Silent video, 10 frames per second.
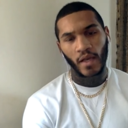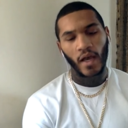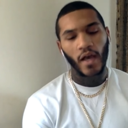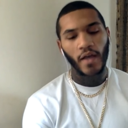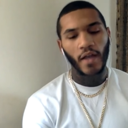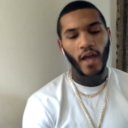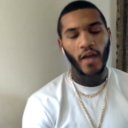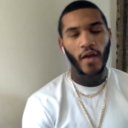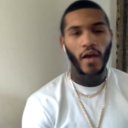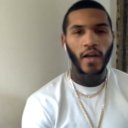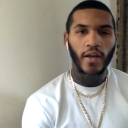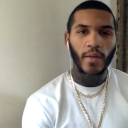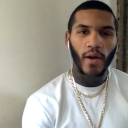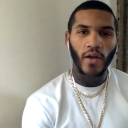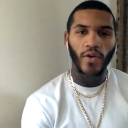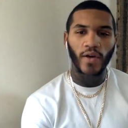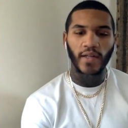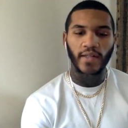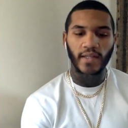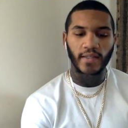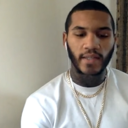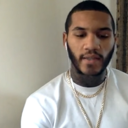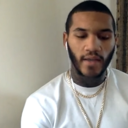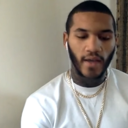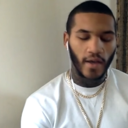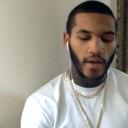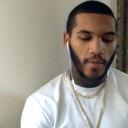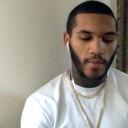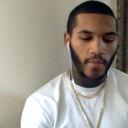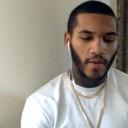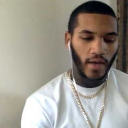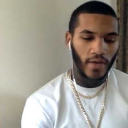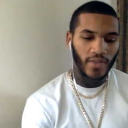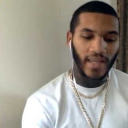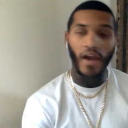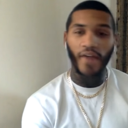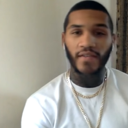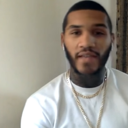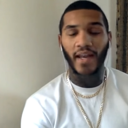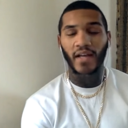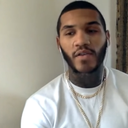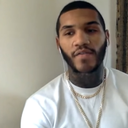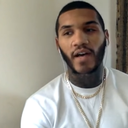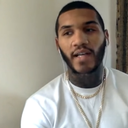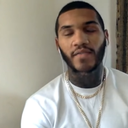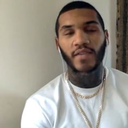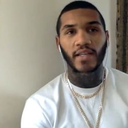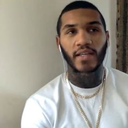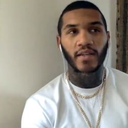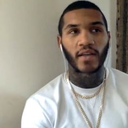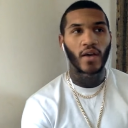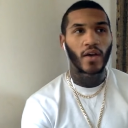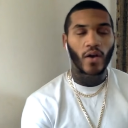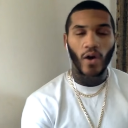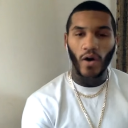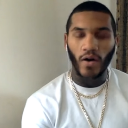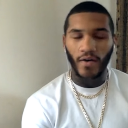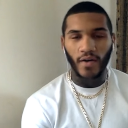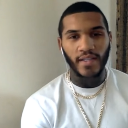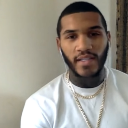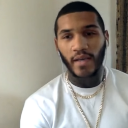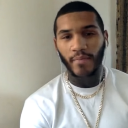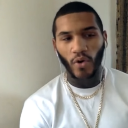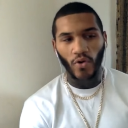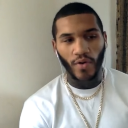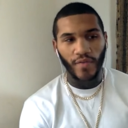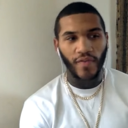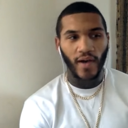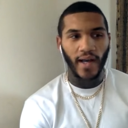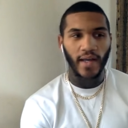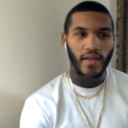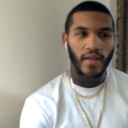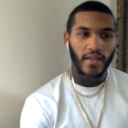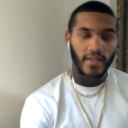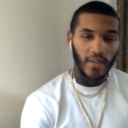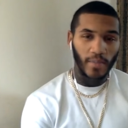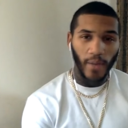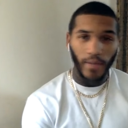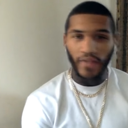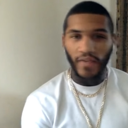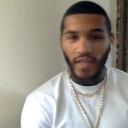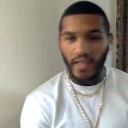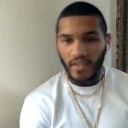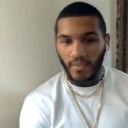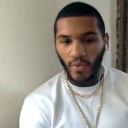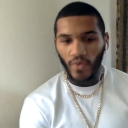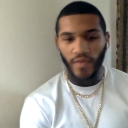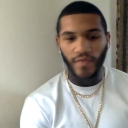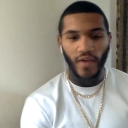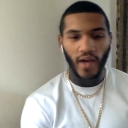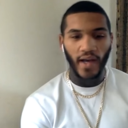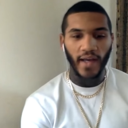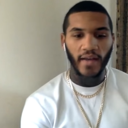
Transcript: Uh, uh early on in my career, I did. Um, I used to get nervous going out to fights, thinking, "Oh, is it a boring fight?" Do the public think it's a boring fight?